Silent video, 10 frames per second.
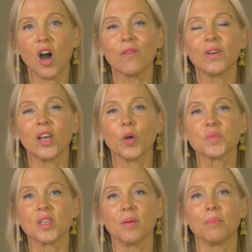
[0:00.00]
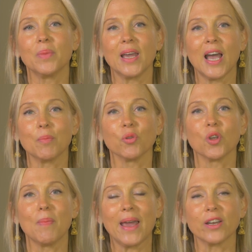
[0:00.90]
often helps them be able
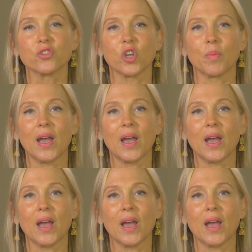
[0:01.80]
to manage their